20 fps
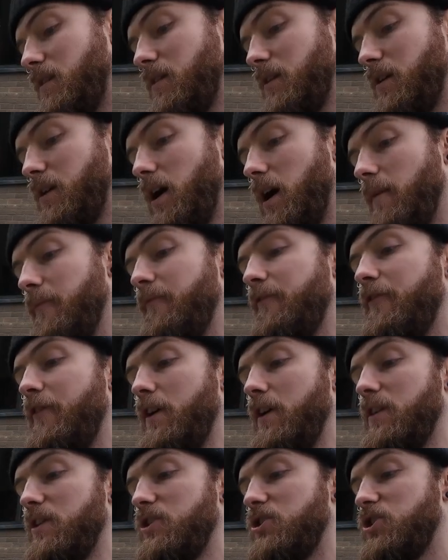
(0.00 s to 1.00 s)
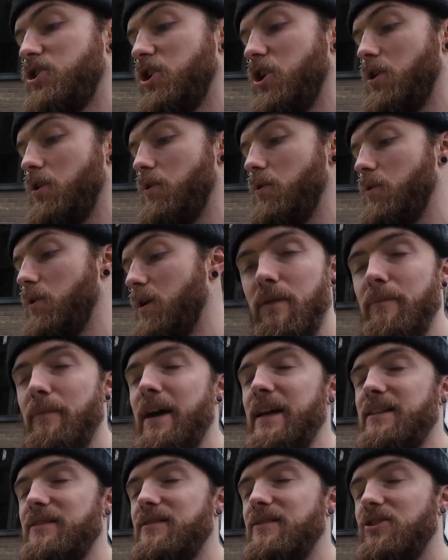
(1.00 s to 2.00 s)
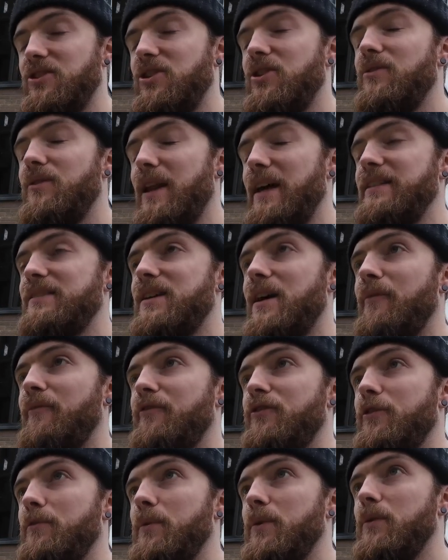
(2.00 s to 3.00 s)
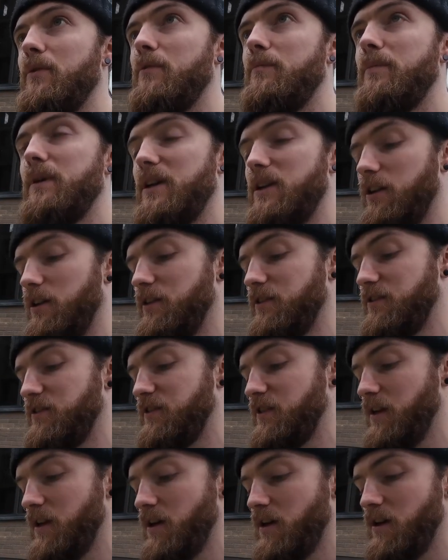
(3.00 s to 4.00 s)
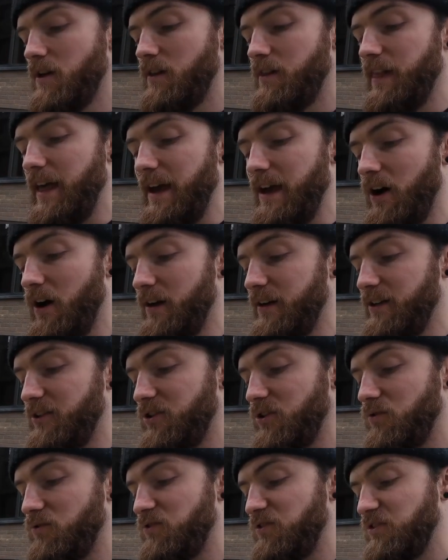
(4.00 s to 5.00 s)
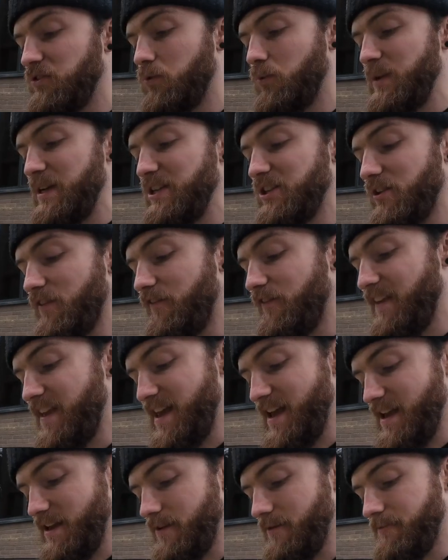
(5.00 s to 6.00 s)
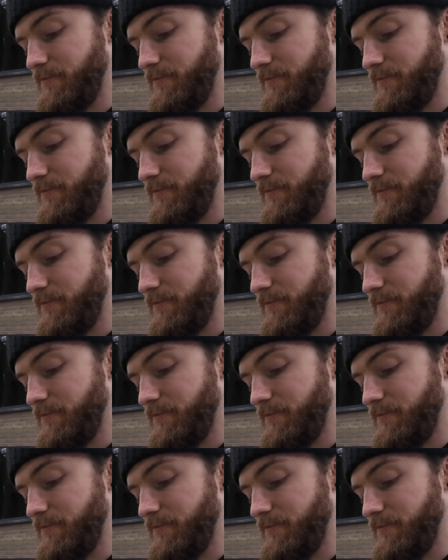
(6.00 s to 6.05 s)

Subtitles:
the comfort of the shoe, it makes the shoe less comfortable, because they kind of do squeeze your feet in.